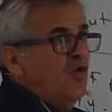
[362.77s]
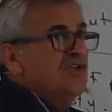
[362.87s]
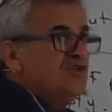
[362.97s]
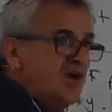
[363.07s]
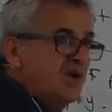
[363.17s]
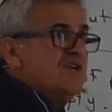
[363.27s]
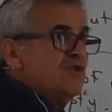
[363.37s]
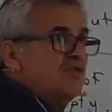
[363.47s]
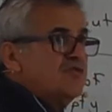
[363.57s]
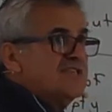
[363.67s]
subject
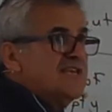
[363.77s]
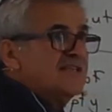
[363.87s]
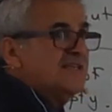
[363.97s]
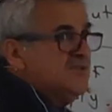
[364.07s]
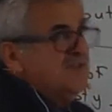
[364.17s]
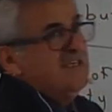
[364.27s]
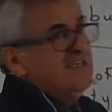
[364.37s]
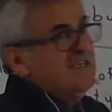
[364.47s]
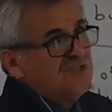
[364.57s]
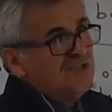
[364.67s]
of the sentence, we can
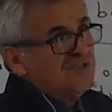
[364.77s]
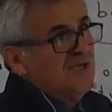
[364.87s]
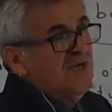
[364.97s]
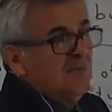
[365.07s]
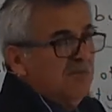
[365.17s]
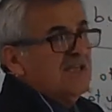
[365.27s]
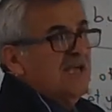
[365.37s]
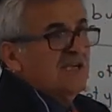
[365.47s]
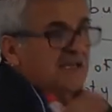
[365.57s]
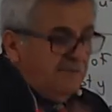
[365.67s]
use it. But
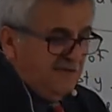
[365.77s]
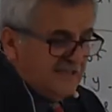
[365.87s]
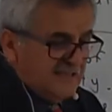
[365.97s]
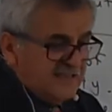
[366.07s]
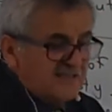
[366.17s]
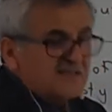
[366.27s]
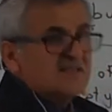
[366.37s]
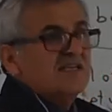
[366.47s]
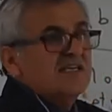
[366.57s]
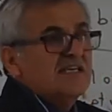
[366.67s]

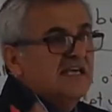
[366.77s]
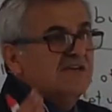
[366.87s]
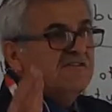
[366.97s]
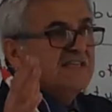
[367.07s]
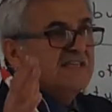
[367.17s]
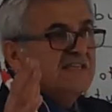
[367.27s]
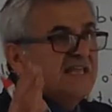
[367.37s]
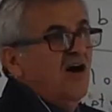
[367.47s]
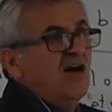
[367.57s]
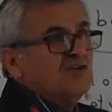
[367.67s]
if there
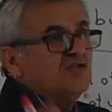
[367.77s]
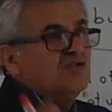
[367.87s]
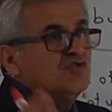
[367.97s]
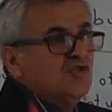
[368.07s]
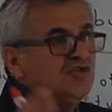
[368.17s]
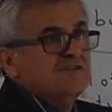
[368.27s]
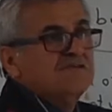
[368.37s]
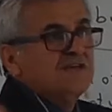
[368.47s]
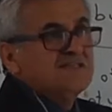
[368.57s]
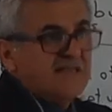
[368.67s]
are two
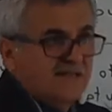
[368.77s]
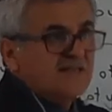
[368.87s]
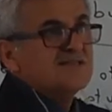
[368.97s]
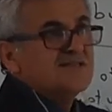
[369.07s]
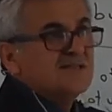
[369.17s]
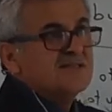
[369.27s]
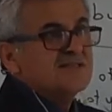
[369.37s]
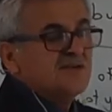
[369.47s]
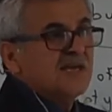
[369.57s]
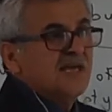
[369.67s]
different sentences,
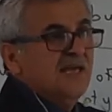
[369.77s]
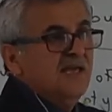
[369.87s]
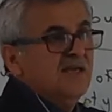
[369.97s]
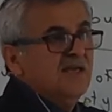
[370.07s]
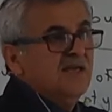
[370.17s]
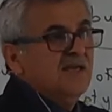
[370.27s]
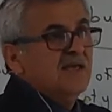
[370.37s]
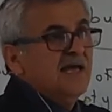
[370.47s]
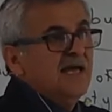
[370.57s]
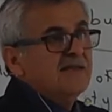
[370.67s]
okay,
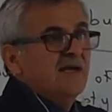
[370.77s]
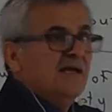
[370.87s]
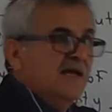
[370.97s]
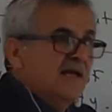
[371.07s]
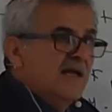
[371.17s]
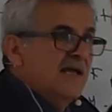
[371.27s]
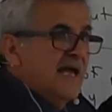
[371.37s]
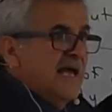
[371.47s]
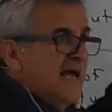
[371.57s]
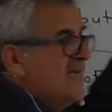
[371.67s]
and
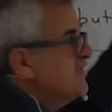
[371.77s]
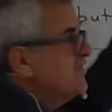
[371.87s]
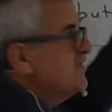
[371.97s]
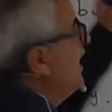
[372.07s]
as I have